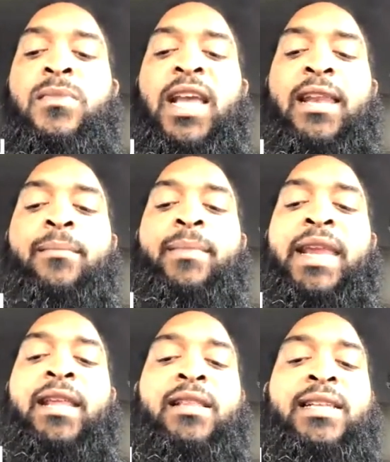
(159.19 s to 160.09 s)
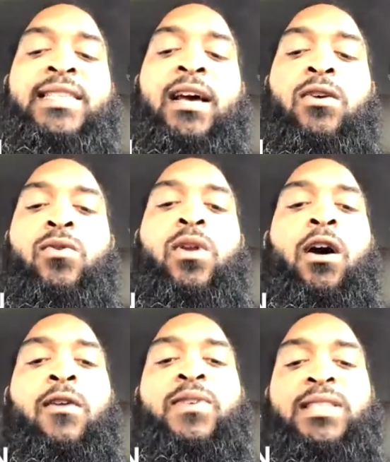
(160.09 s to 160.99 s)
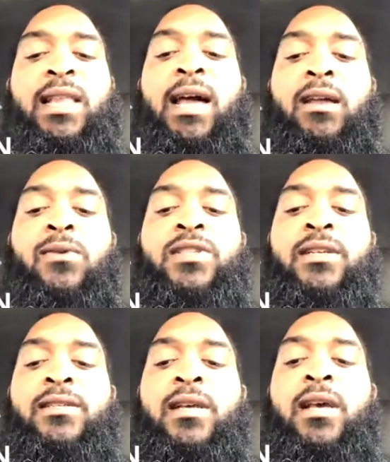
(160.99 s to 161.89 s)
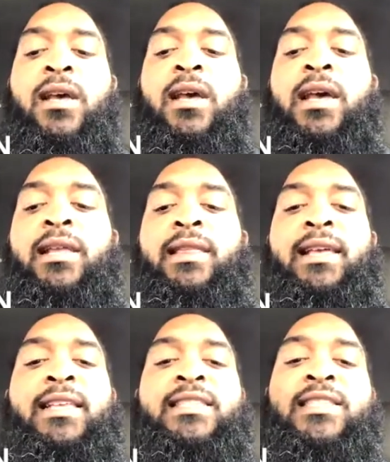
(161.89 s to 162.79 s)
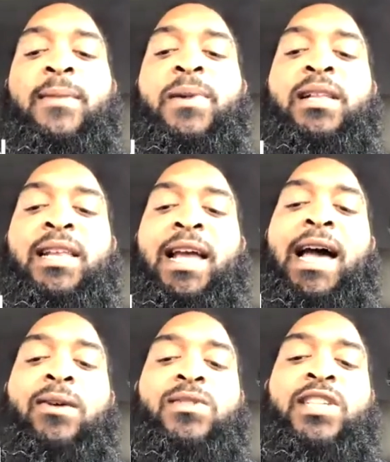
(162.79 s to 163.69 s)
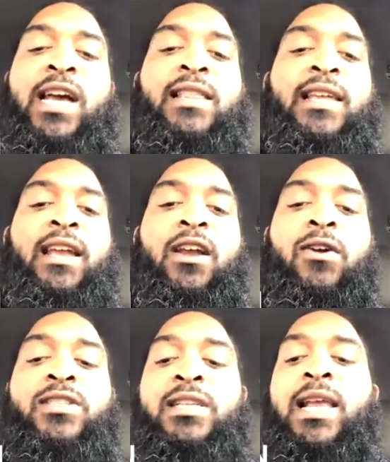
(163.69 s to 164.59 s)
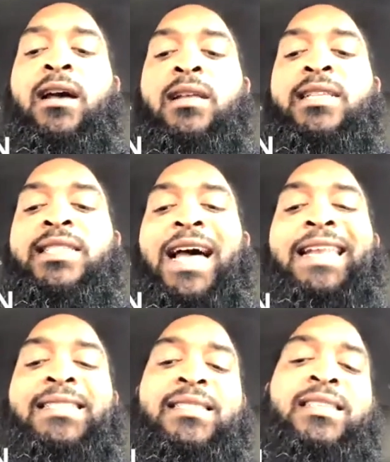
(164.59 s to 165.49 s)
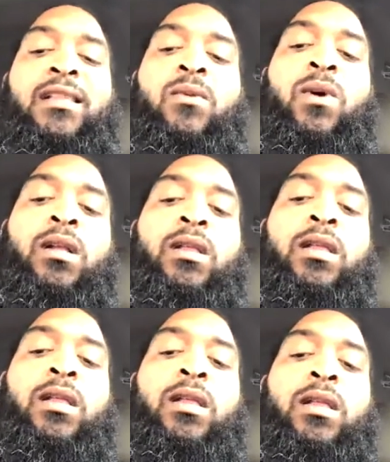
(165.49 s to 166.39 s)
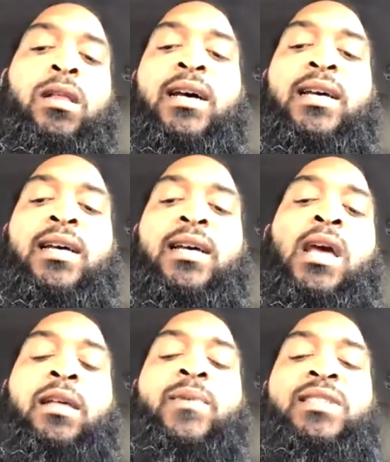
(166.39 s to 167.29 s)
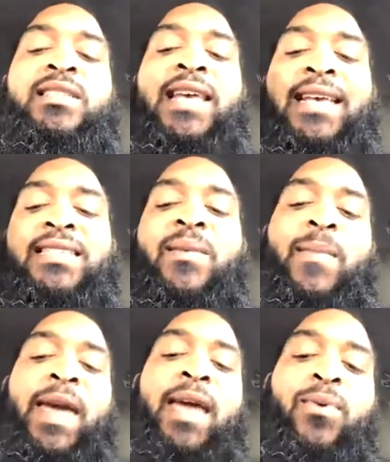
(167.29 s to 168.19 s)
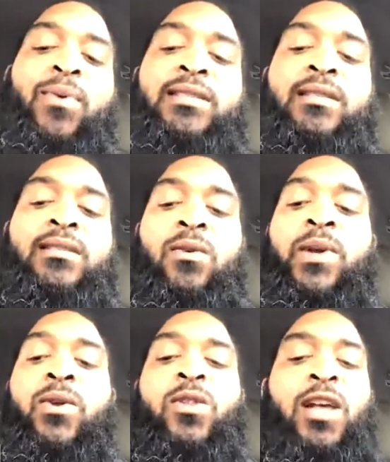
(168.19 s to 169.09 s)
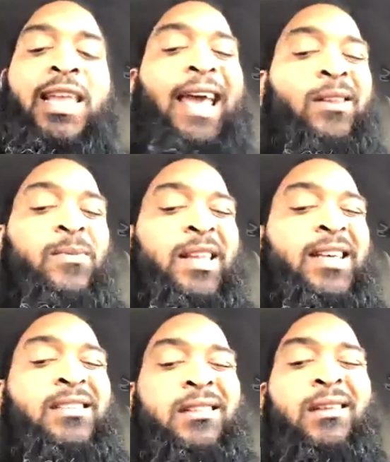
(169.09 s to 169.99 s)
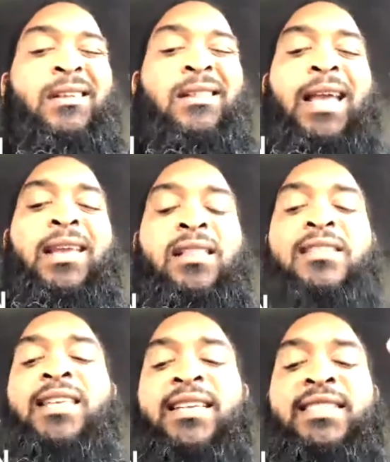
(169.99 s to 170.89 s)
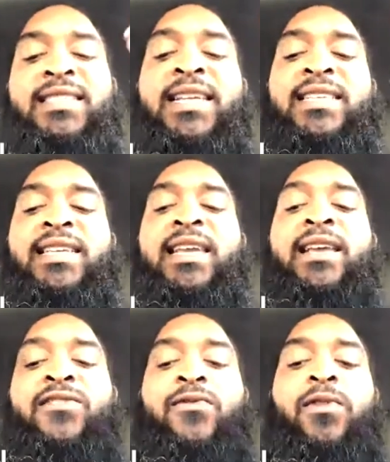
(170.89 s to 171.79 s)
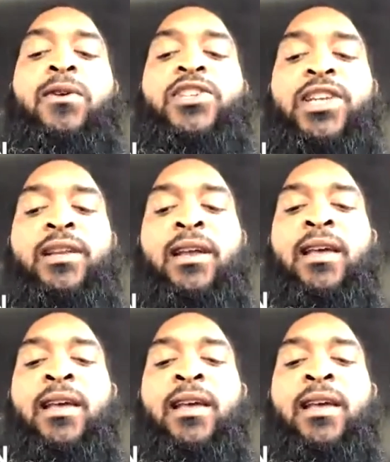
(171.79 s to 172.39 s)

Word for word: and immediately tell who the offensive line coach is it's typically the guy who's yelling and cursing. Now, it's not necessarily what Clements does. Clements just has command presence. So when you look at him, he doesn't look like he looks like CTE is flourishing